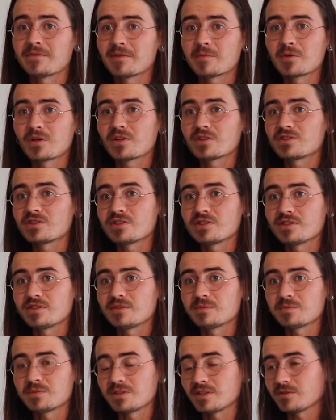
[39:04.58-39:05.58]

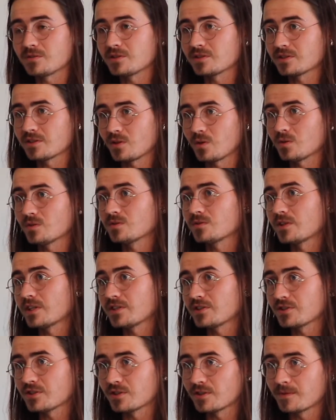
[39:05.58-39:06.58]
Fibonacci sequence, the golden
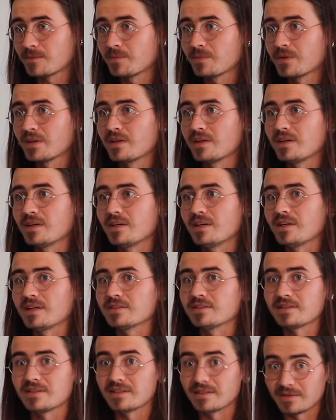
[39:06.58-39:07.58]
ratio,
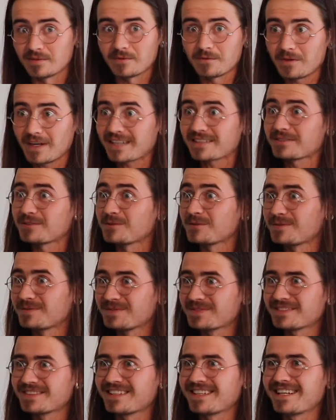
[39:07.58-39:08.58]
it fractal.
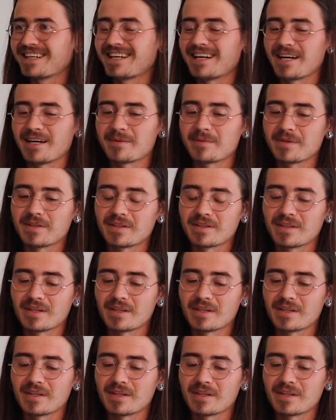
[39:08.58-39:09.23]
I mean,